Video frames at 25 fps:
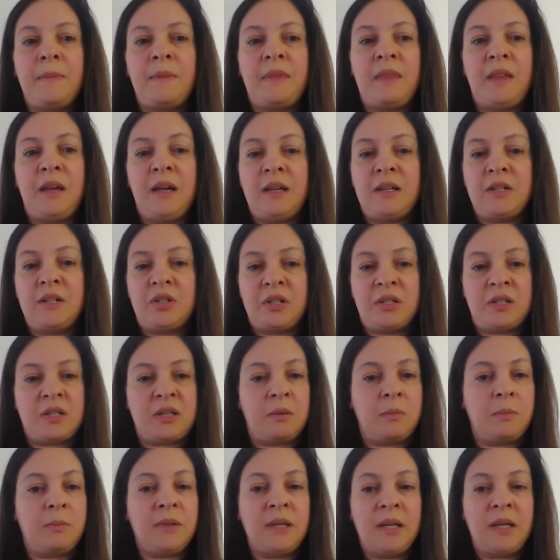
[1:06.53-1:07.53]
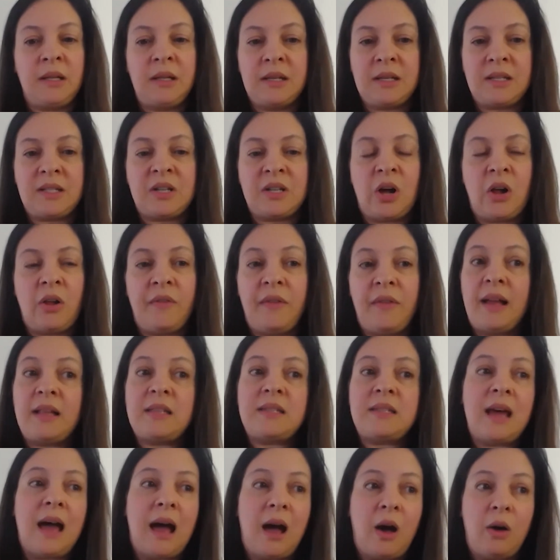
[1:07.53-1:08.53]
things just completely stall. And
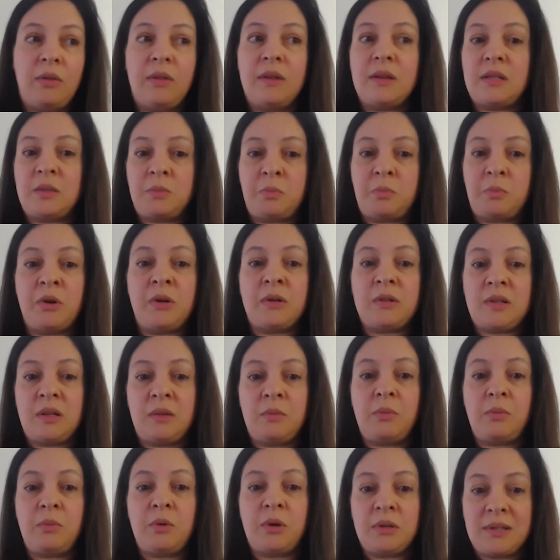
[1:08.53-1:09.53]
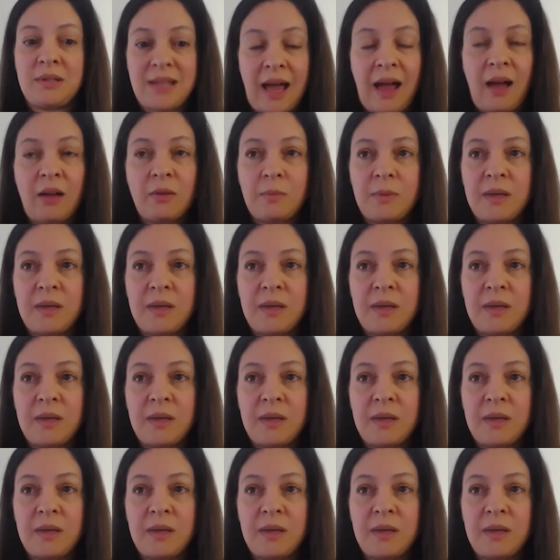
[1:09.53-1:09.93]
that's how this person burns out,